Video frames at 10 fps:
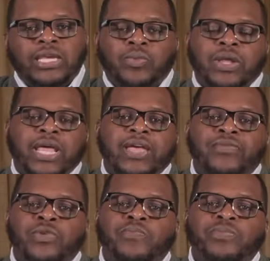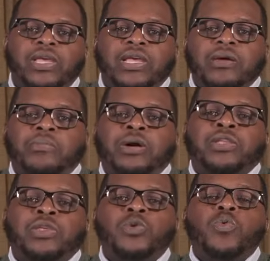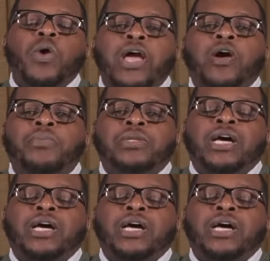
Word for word: and what have you, but you helped